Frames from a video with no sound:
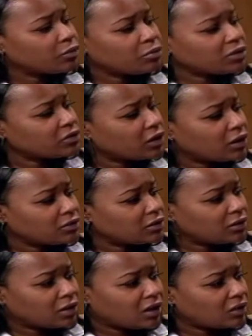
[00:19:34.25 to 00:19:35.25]
Miss
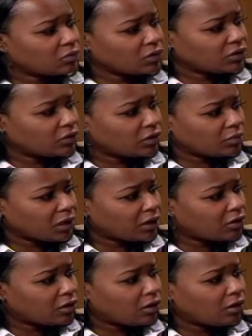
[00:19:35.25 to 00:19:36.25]
Johnson not returning my
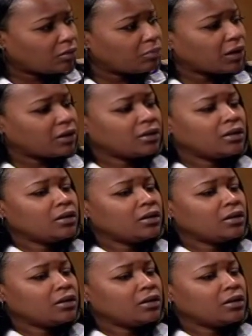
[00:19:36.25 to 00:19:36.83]
call, but